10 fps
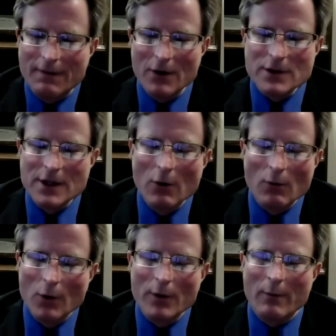there's no
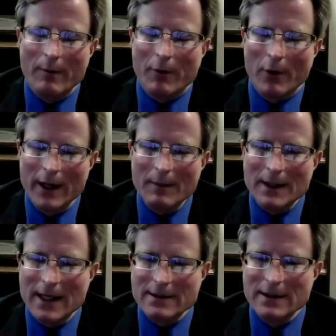rule that would
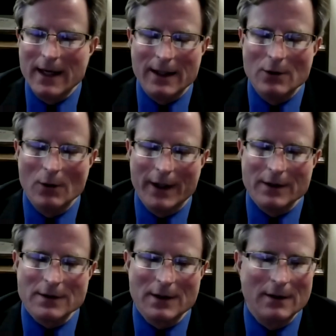prohibit designated dual
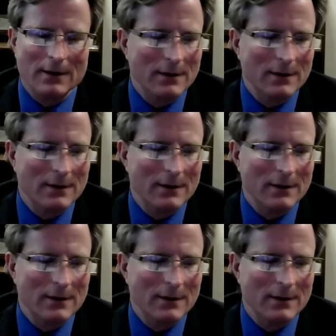agency.